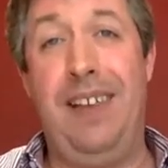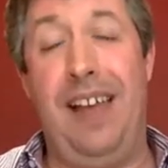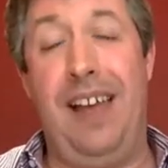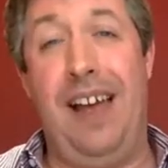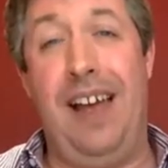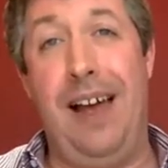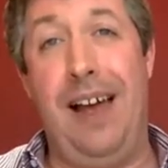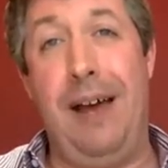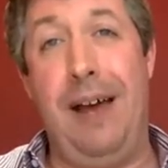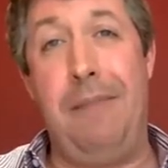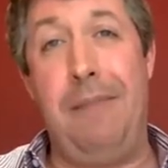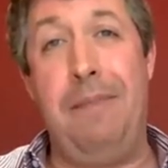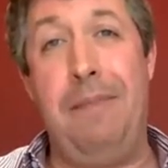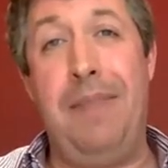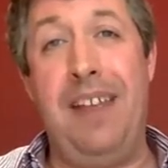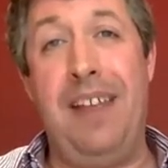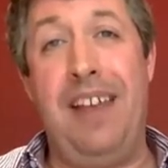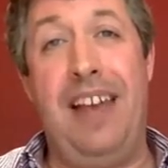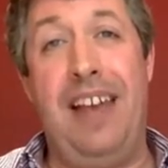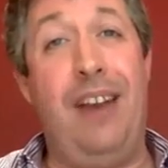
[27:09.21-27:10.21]

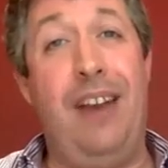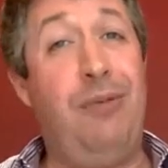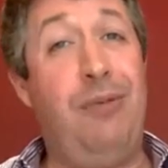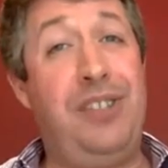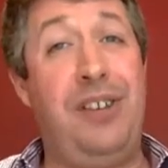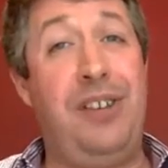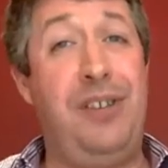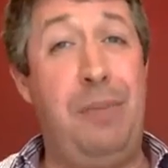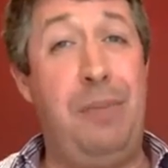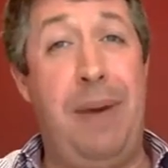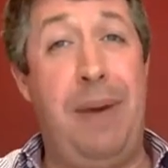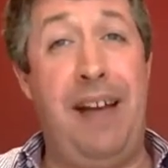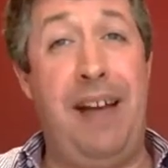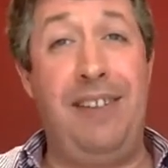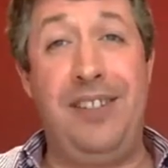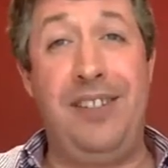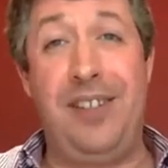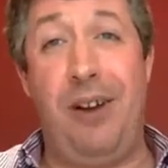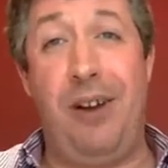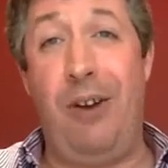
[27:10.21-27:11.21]
It also
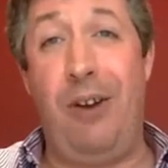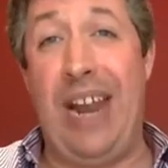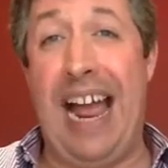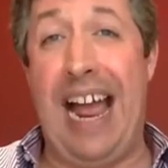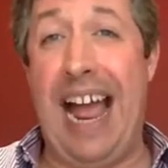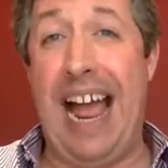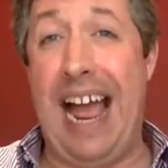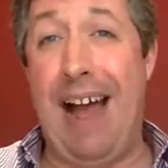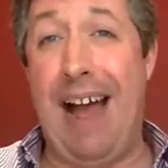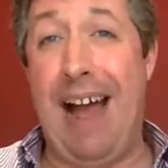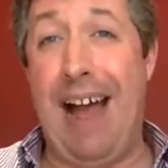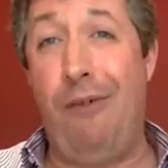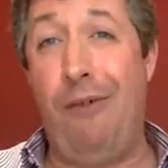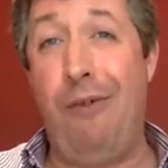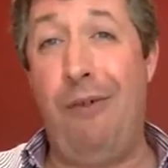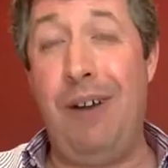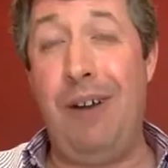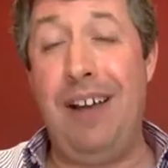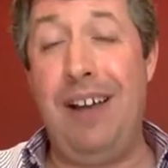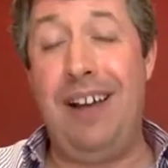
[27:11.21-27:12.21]
depends on
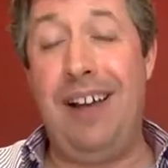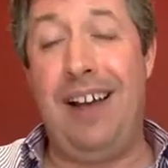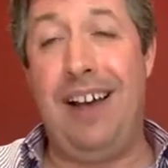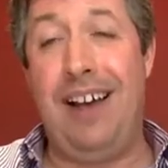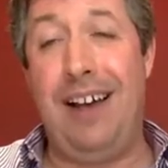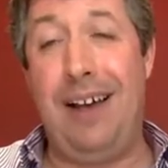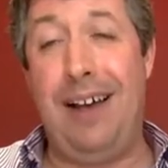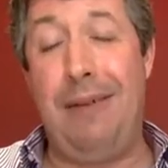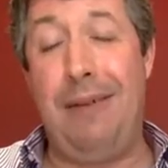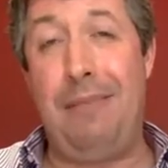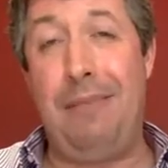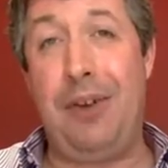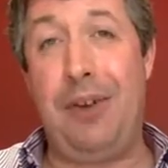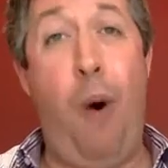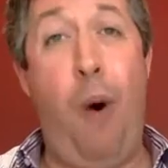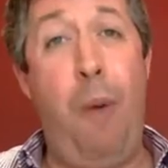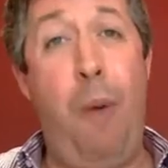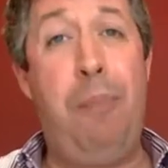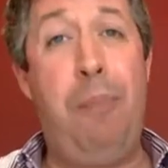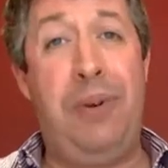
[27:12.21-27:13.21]
how
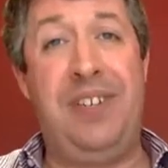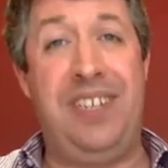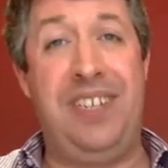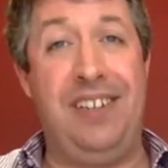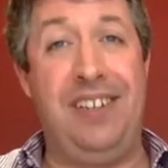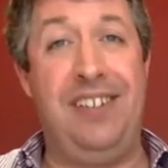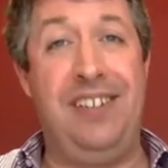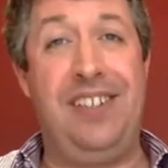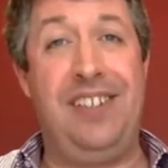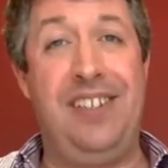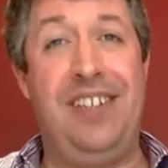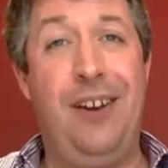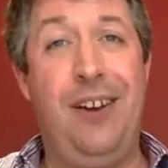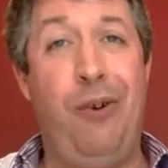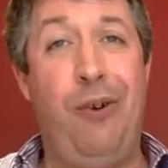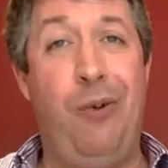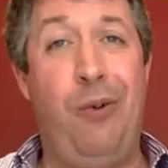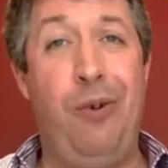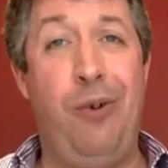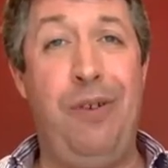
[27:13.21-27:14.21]
competent
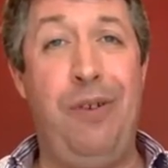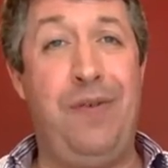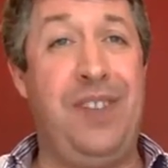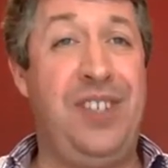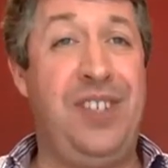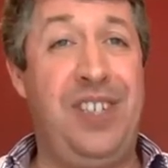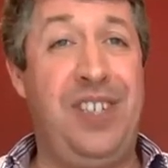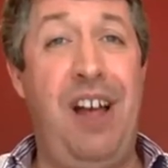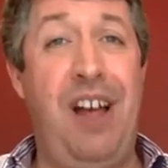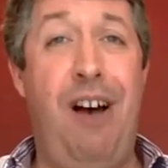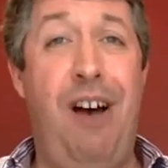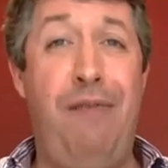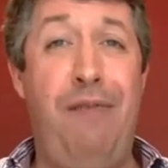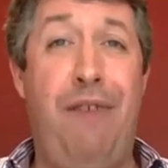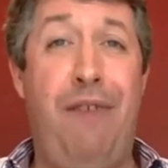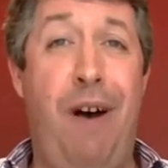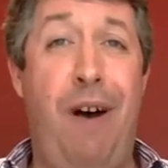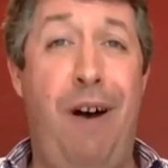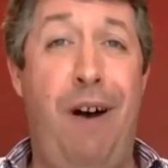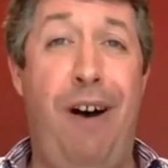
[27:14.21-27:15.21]
all of the staff
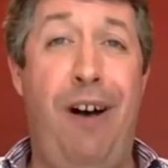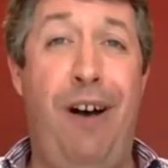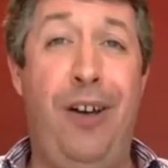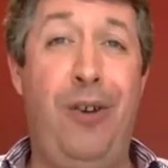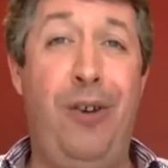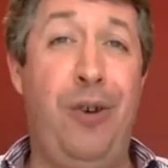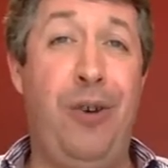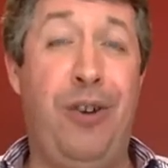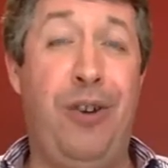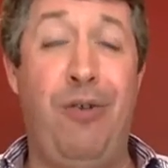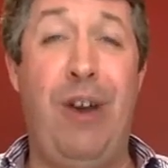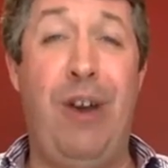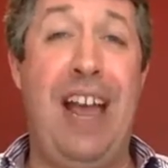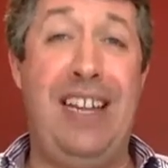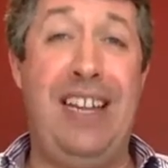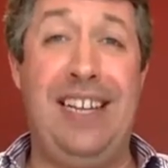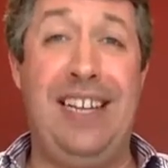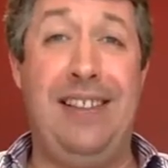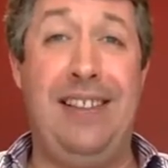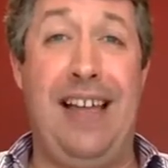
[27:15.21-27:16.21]
are who are
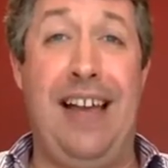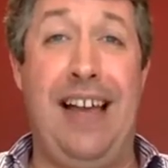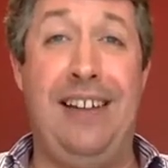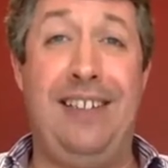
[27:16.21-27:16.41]
creating that.